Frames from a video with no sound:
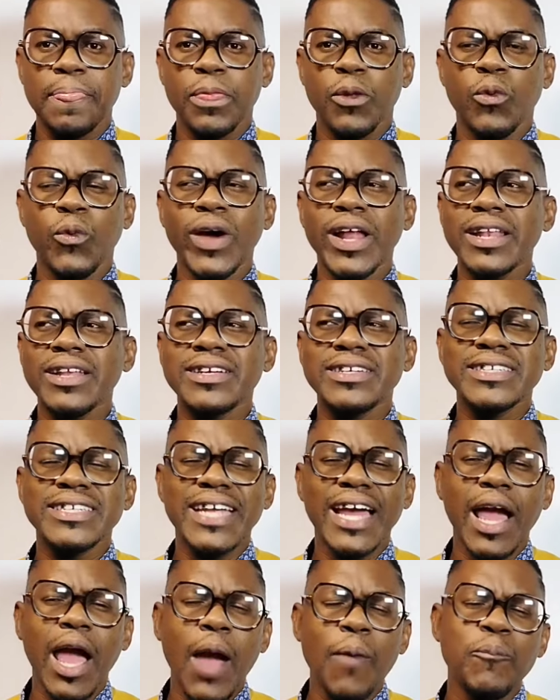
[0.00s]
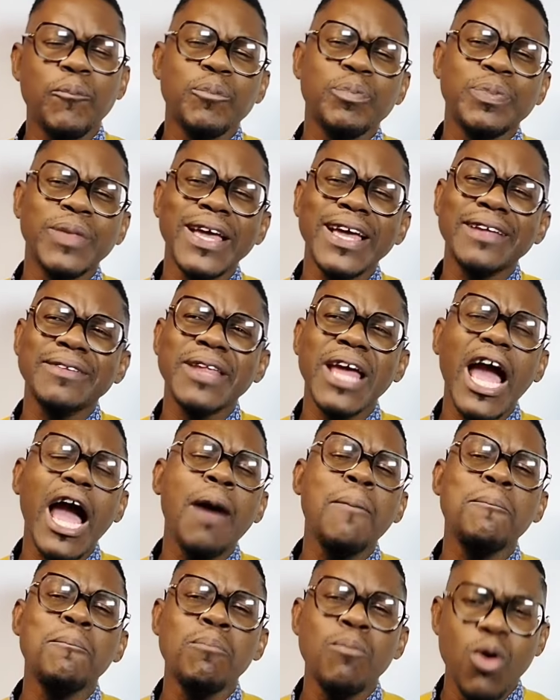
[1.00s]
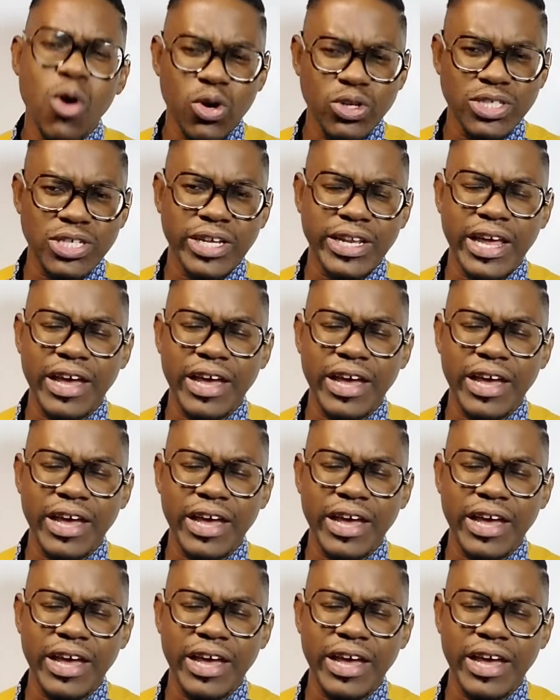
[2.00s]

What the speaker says: Well, there are more South